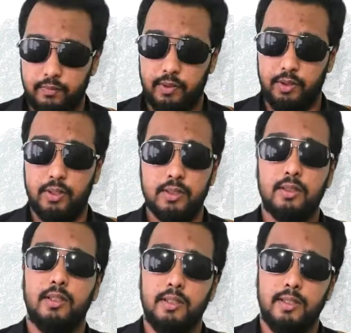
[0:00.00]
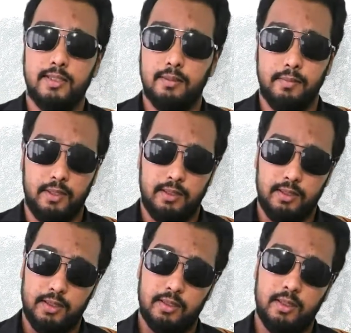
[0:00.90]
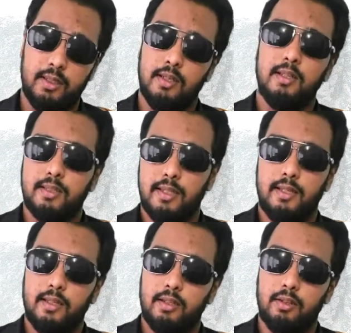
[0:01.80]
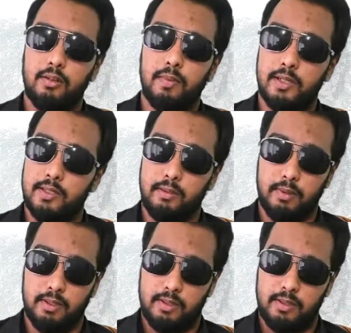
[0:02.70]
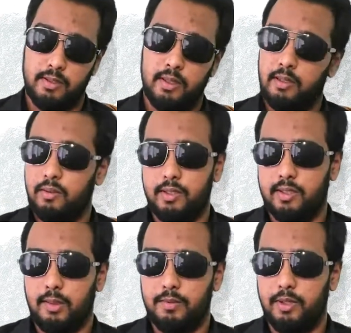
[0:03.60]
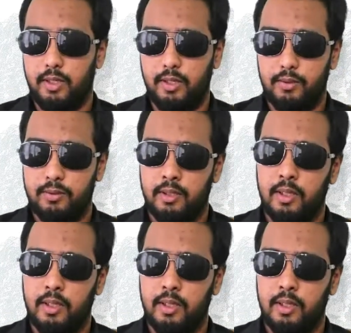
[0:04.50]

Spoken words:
You're also going to need something to take your potting mix or your substrate out.